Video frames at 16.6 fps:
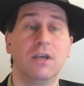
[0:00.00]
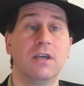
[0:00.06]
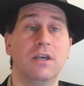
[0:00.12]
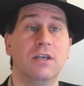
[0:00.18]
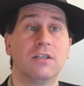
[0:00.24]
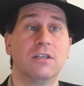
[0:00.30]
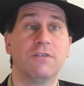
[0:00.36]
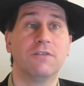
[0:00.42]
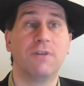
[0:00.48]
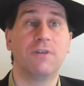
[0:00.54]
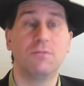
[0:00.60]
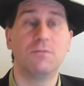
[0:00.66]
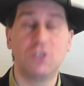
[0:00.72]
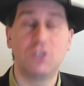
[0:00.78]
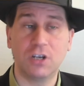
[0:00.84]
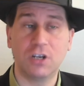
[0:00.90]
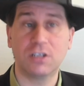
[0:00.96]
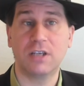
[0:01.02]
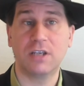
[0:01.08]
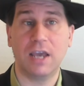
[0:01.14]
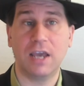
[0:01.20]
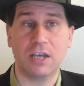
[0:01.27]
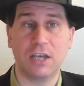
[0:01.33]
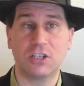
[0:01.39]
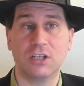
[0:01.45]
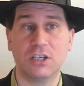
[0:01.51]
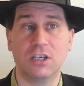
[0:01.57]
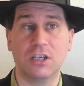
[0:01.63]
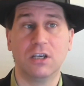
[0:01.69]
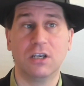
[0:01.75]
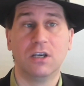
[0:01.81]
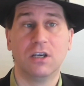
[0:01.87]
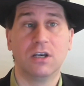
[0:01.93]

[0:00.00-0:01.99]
is if I'm just actually